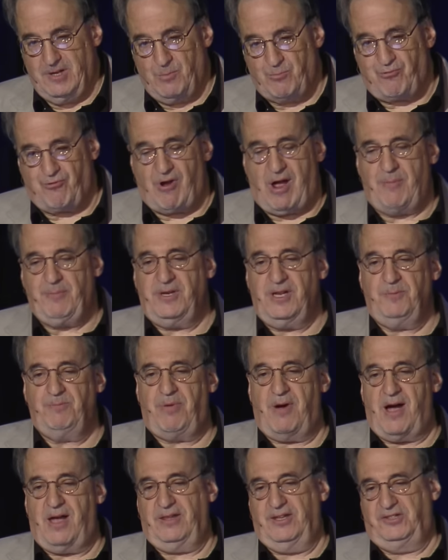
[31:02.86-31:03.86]
prominent
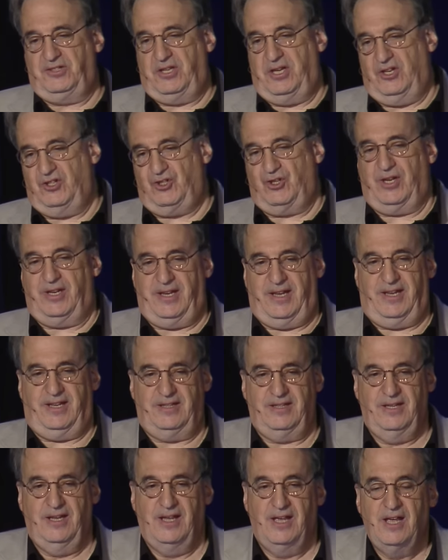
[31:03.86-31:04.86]
politician
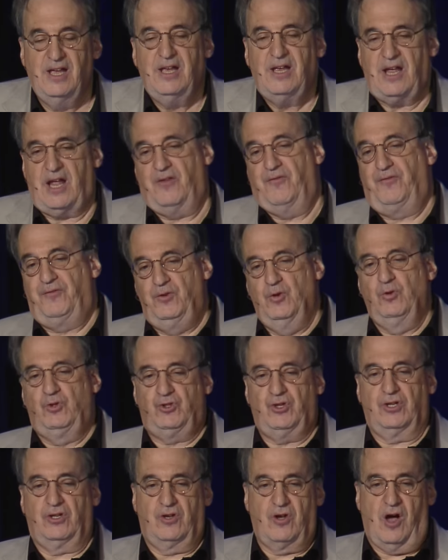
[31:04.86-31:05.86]
in and
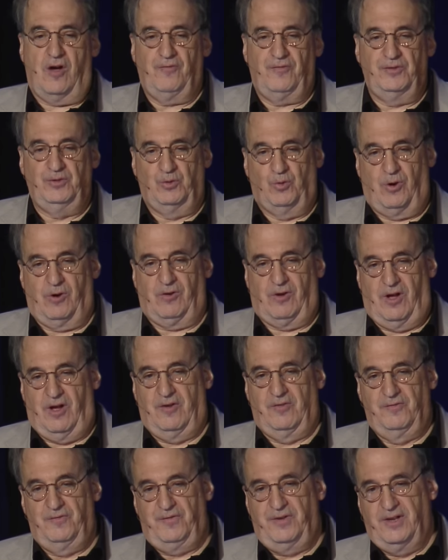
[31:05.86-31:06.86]
future governor
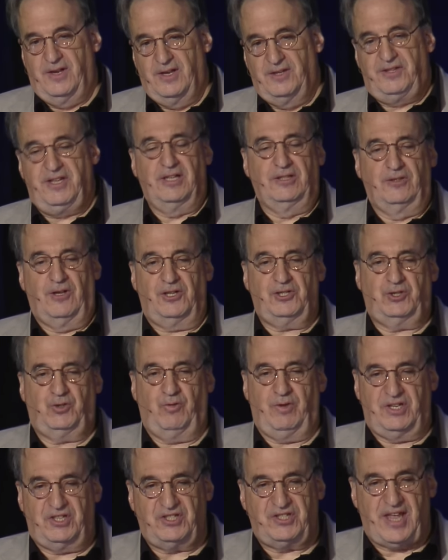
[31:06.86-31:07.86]
of the
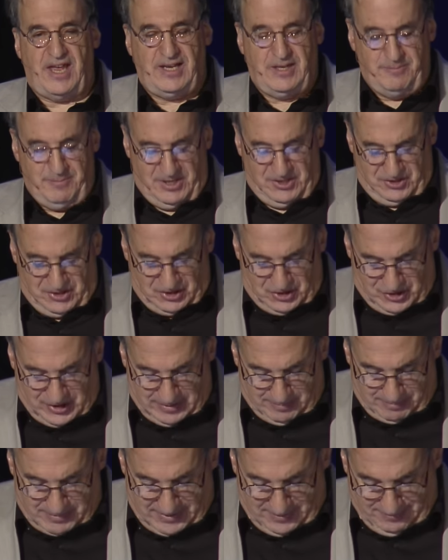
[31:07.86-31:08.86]
illustrious state of
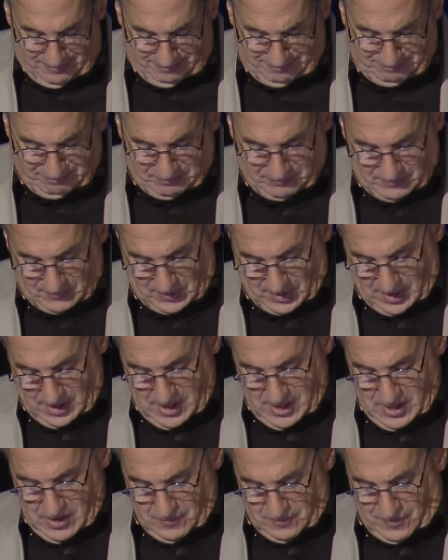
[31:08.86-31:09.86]
Mississippi.
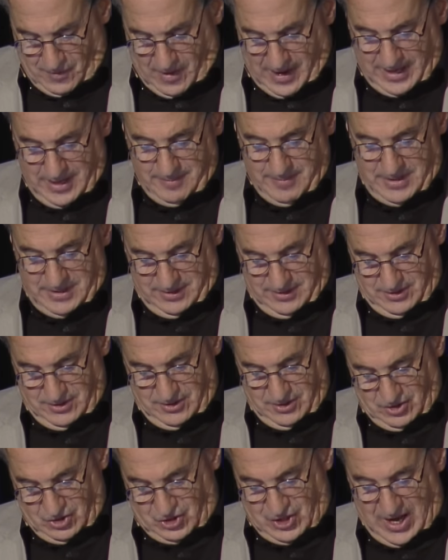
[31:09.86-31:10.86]
Vardaman
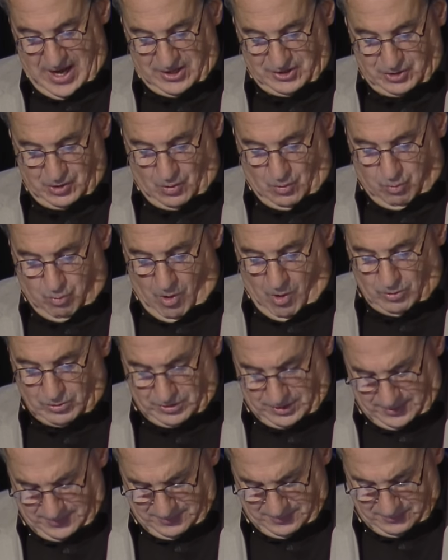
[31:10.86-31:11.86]
says,
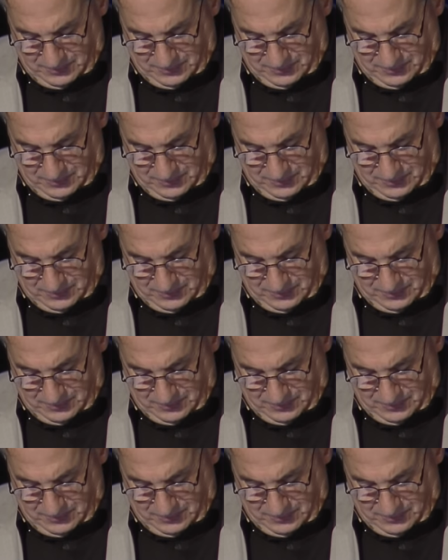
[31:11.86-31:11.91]
quote,